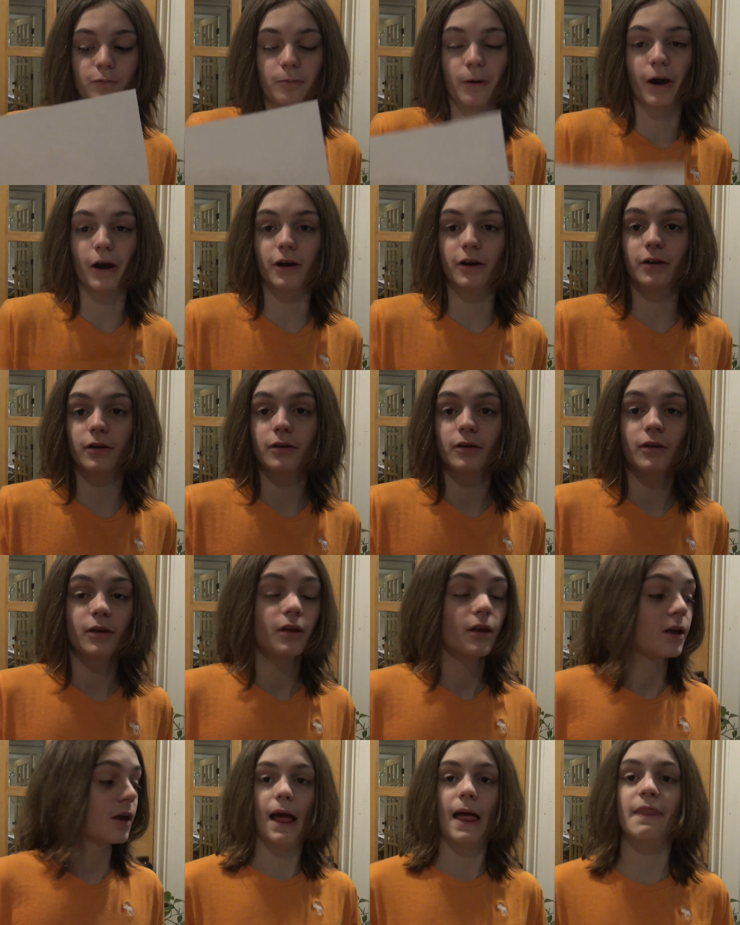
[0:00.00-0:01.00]
part.
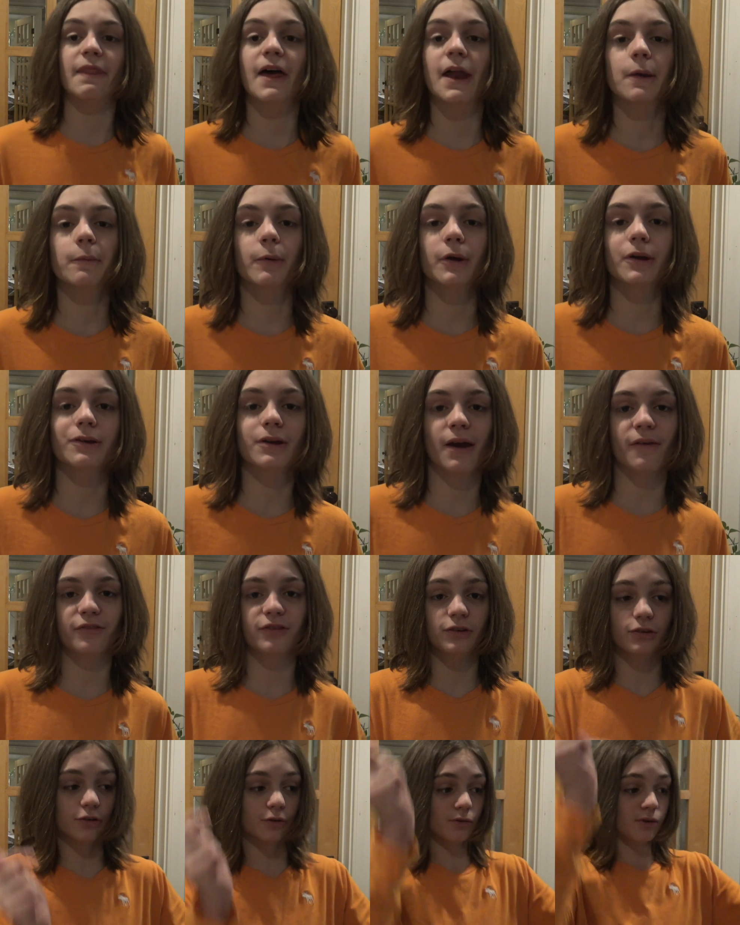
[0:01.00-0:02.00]
And then what you have
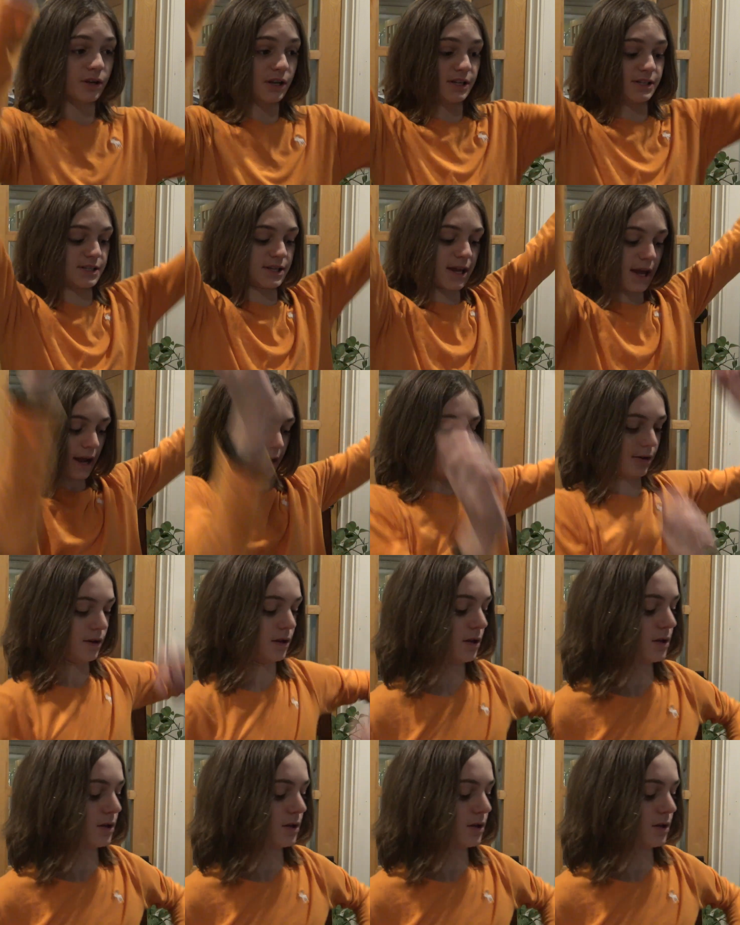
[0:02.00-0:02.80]
to do is get